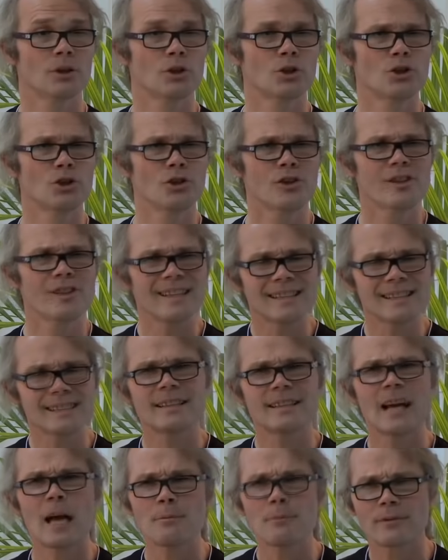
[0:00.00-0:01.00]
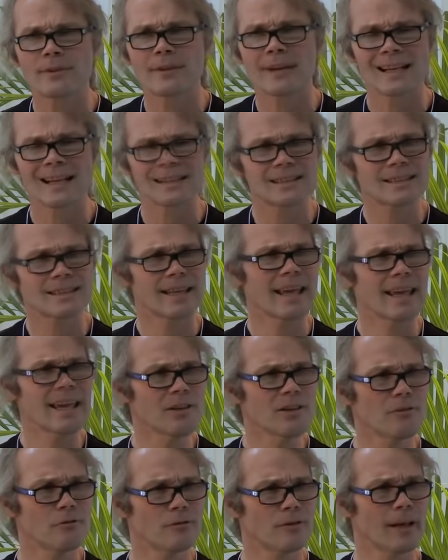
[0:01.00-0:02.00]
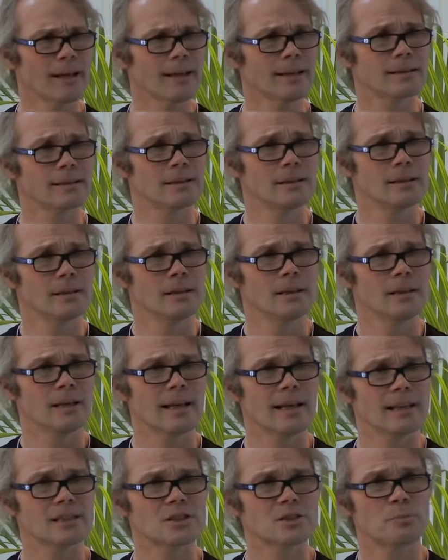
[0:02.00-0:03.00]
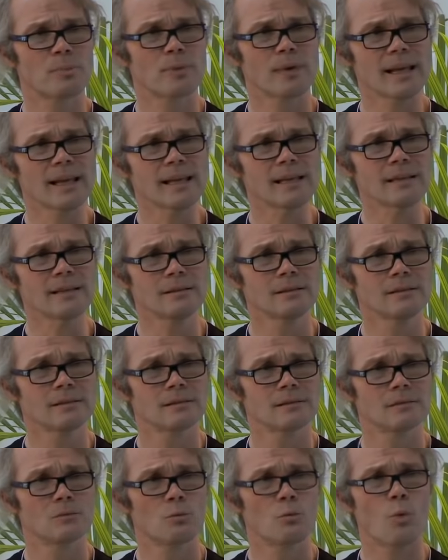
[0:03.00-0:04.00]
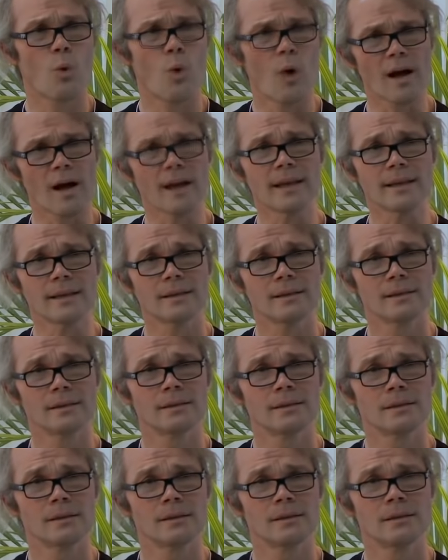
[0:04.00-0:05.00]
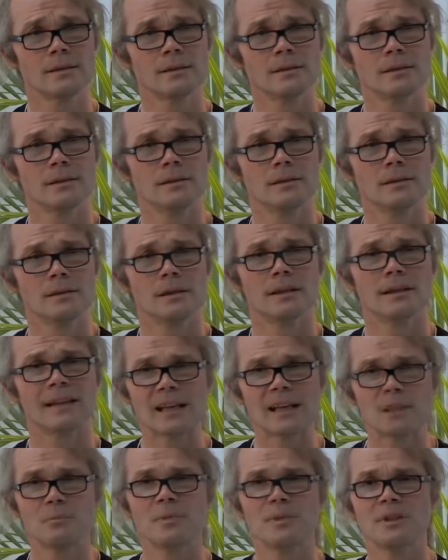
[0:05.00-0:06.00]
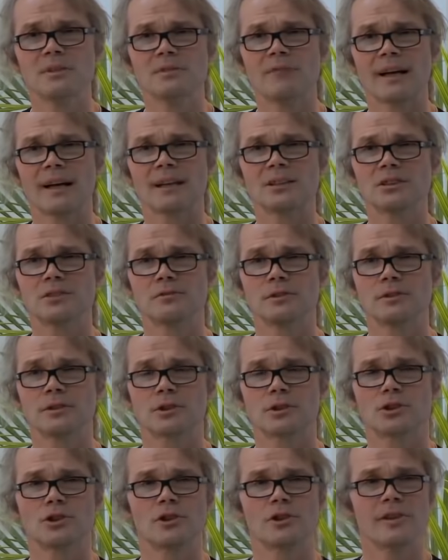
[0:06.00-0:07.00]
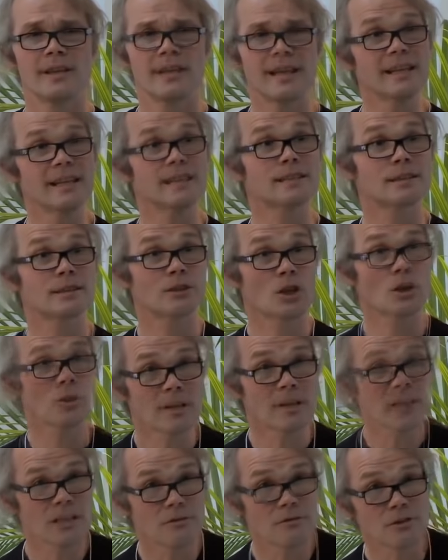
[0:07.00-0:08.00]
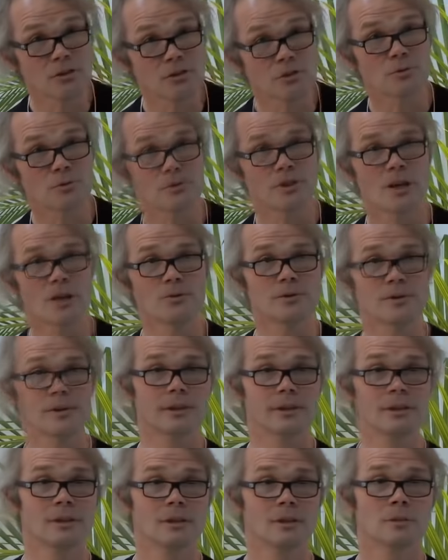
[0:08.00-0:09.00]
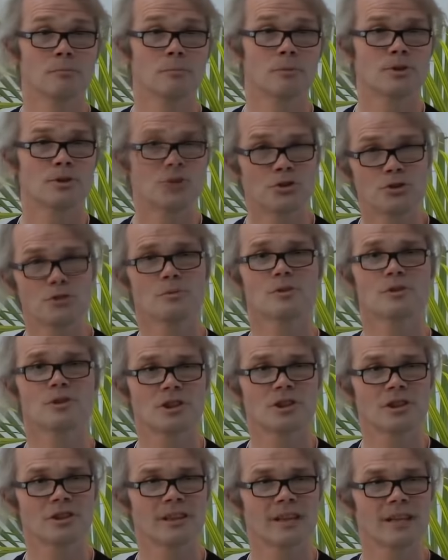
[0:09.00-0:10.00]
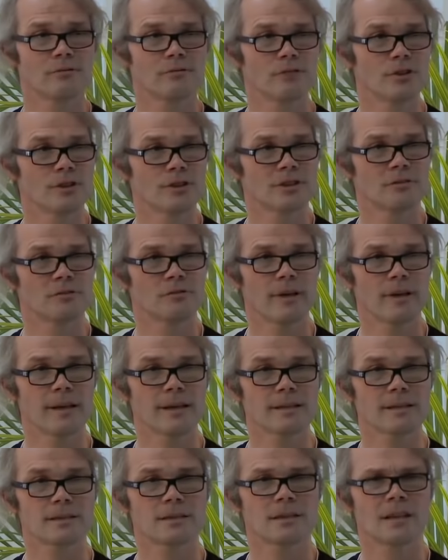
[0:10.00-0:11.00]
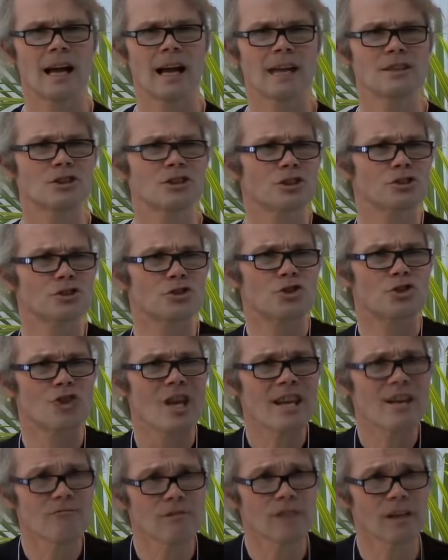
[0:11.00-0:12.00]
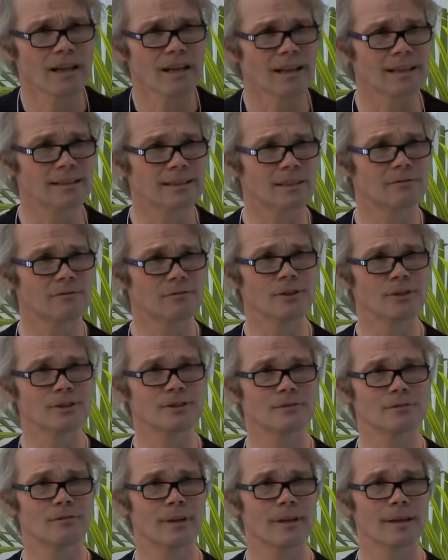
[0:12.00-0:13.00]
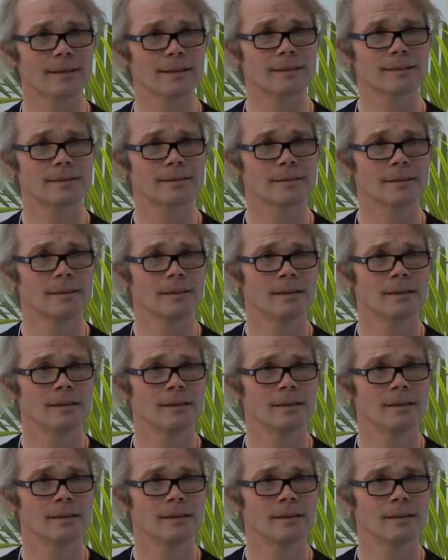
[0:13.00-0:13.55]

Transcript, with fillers: Could this type of cascade effect explain why an aluminium adjuvant could then, in some individuals only, produce such adverse effects and such generalized adverse effects.